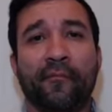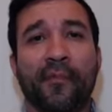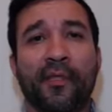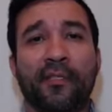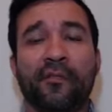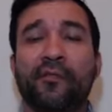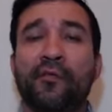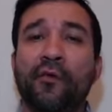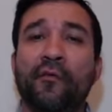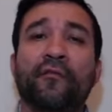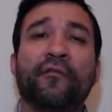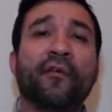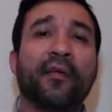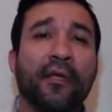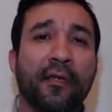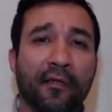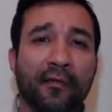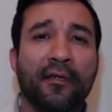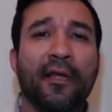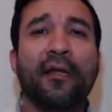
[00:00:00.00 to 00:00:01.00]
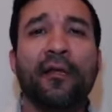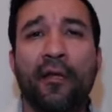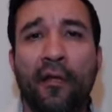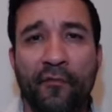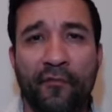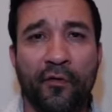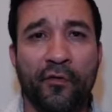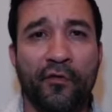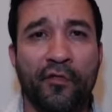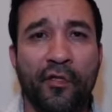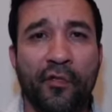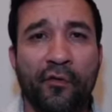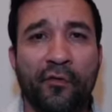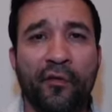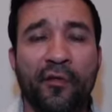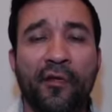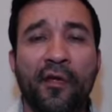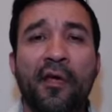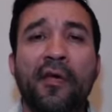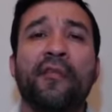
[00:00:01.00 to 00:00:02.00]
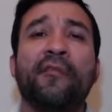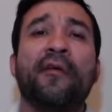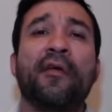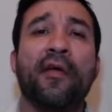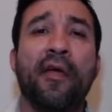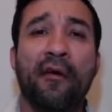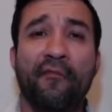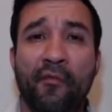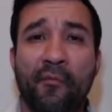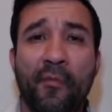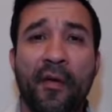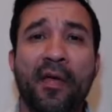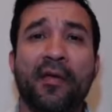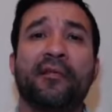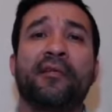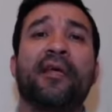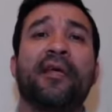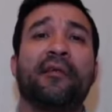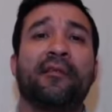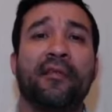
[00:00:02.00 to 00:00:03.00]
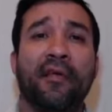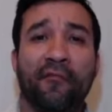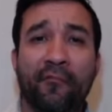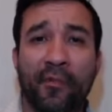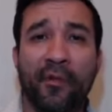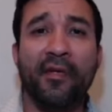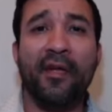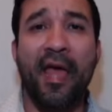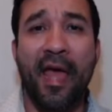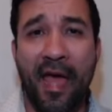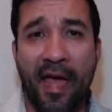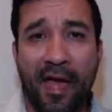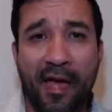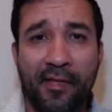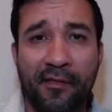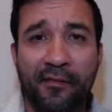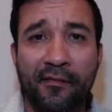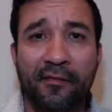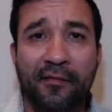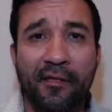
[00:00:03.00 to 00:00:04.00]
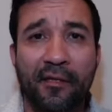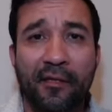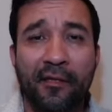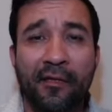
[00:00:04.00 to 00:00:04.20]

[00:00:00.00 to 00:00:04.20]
So don't forget, they love your children. They have a mandate. They've been asked